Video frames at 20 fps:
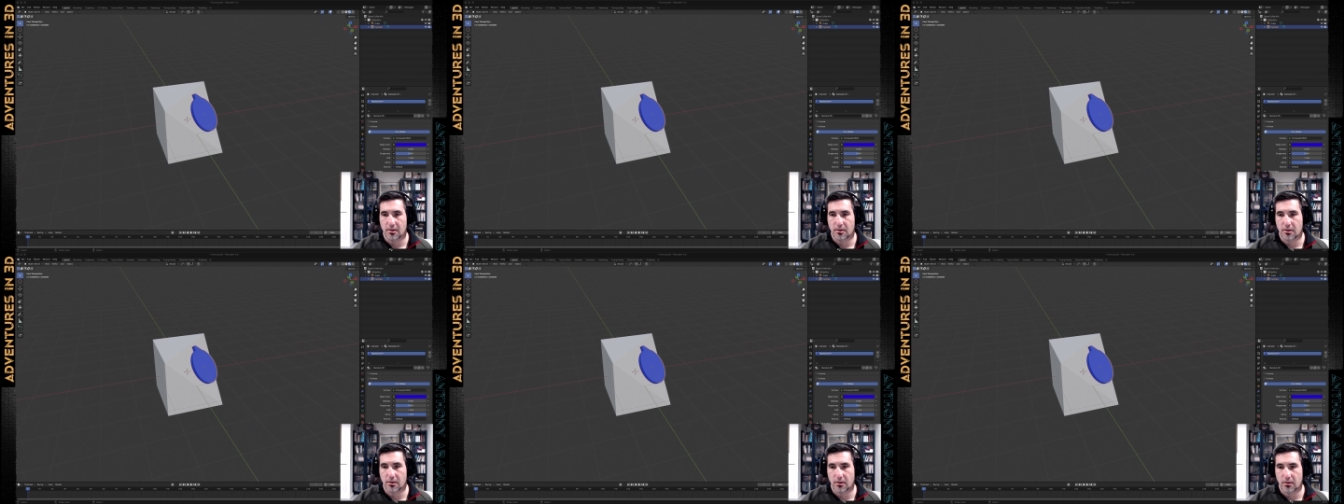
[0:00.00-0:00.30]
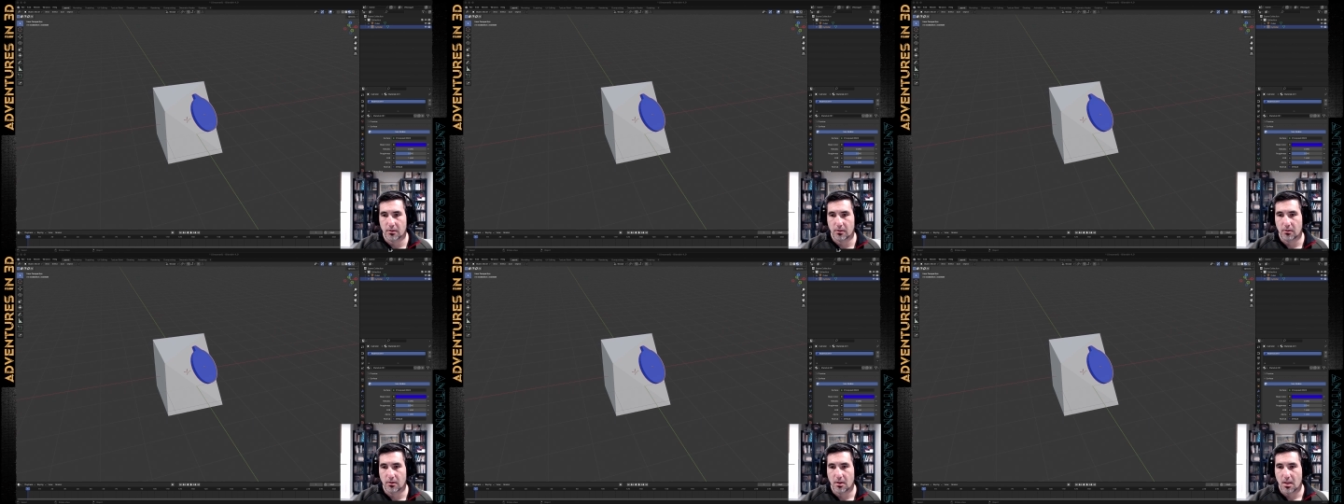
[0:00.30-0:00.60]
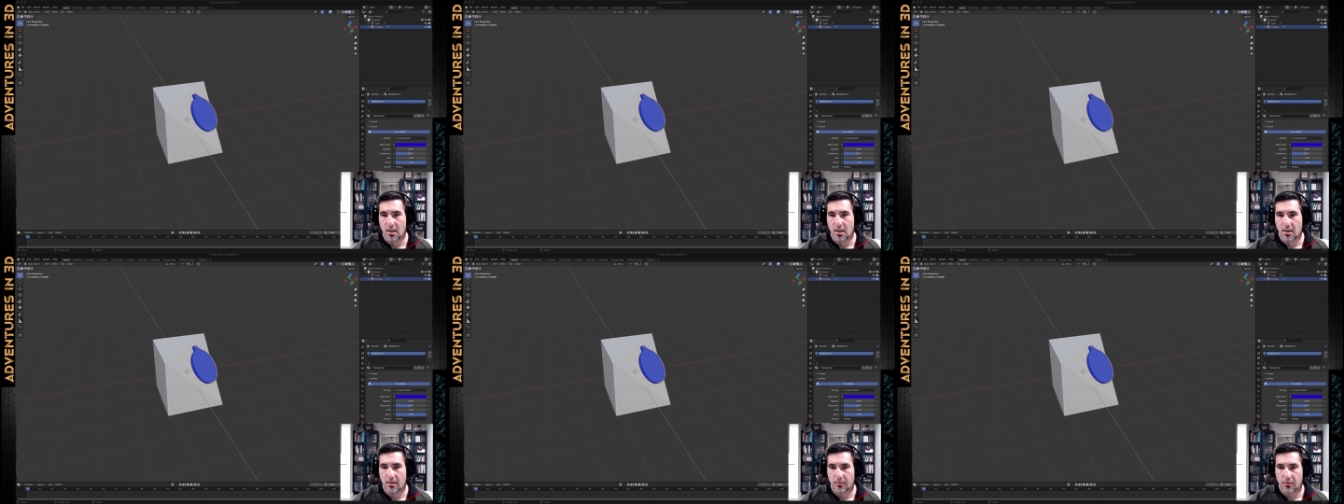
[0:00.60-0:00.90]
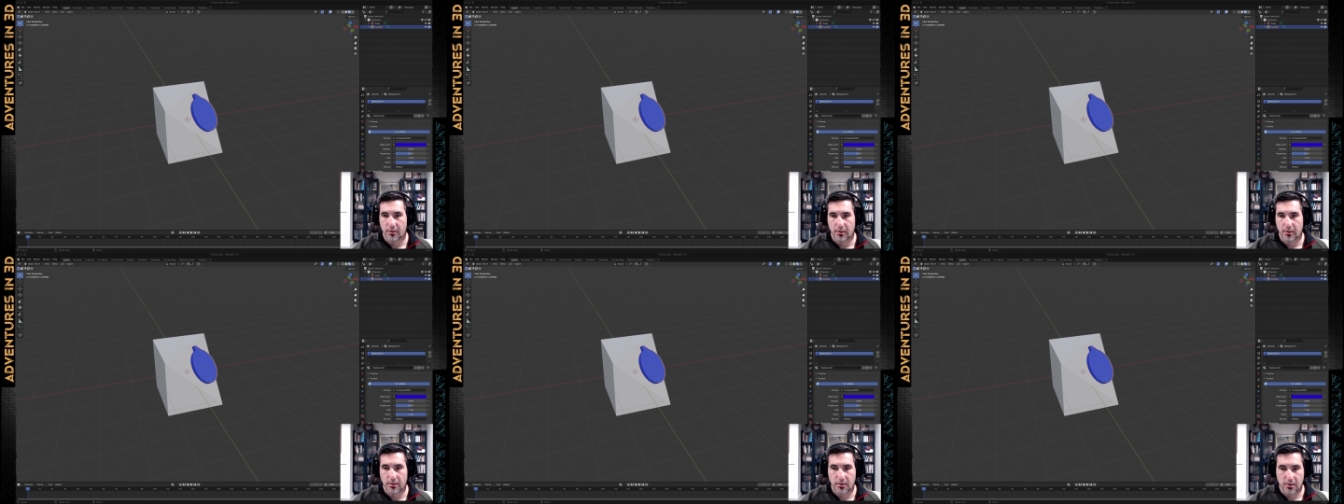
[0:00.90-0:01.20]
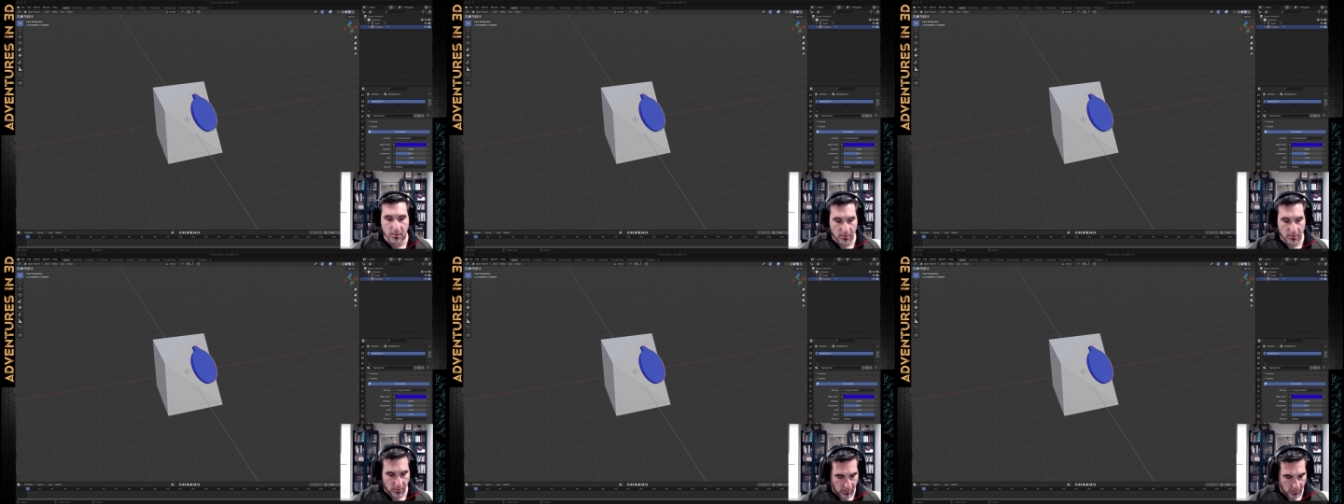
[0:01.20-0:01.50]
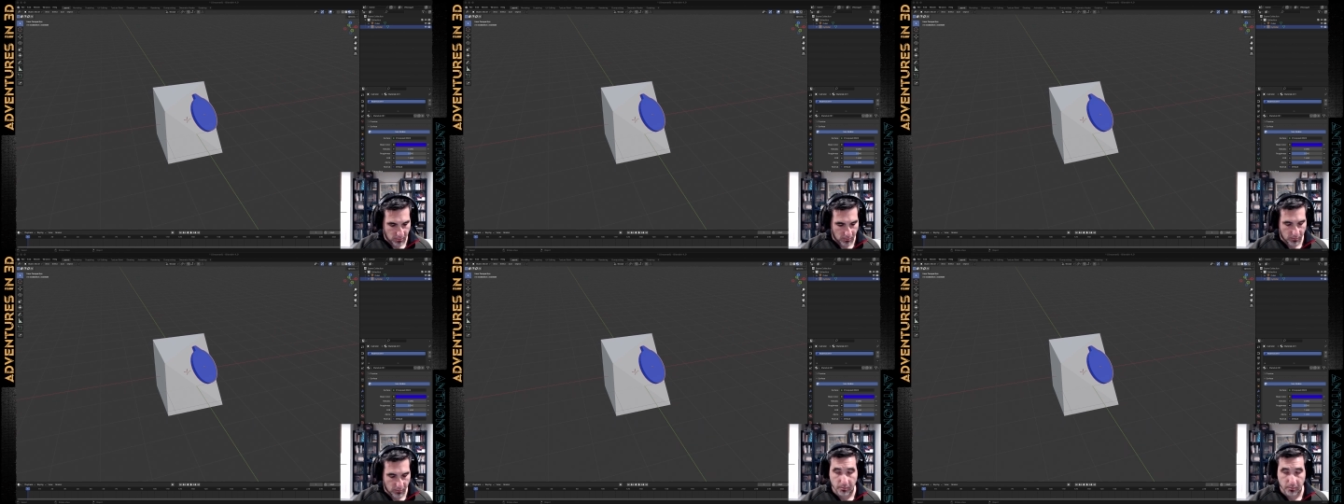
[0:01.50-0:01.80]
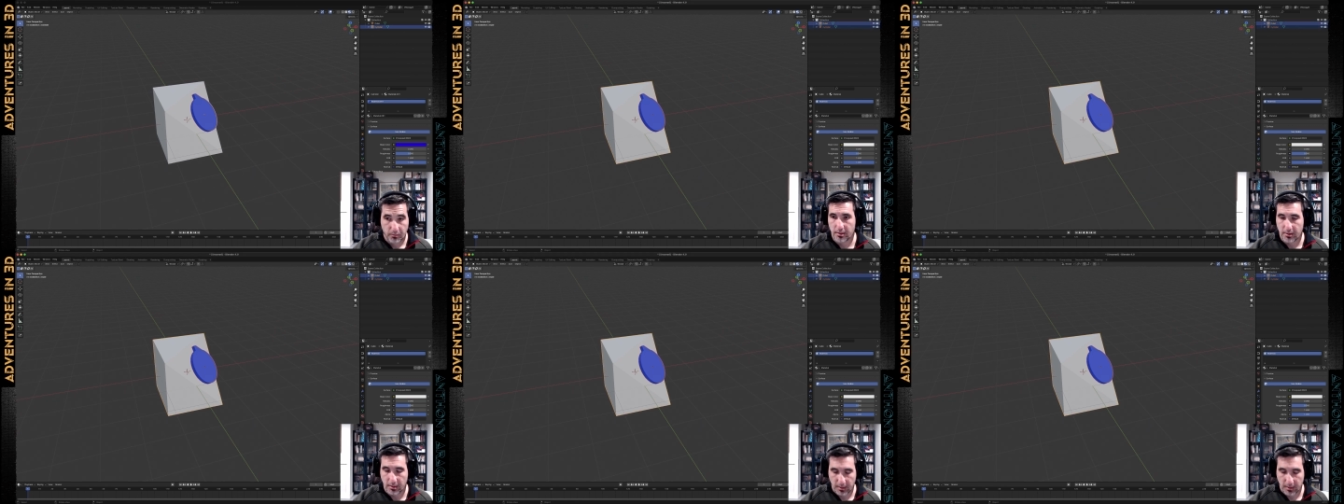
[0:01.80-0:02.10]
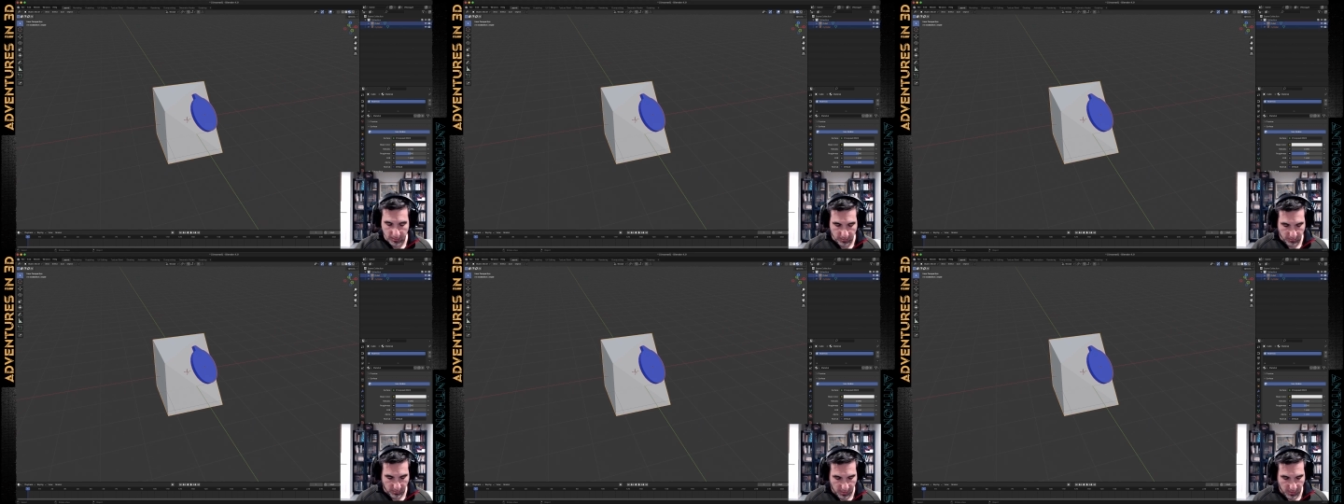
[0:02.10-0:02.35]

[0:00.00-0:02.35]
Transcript: So I'm going to select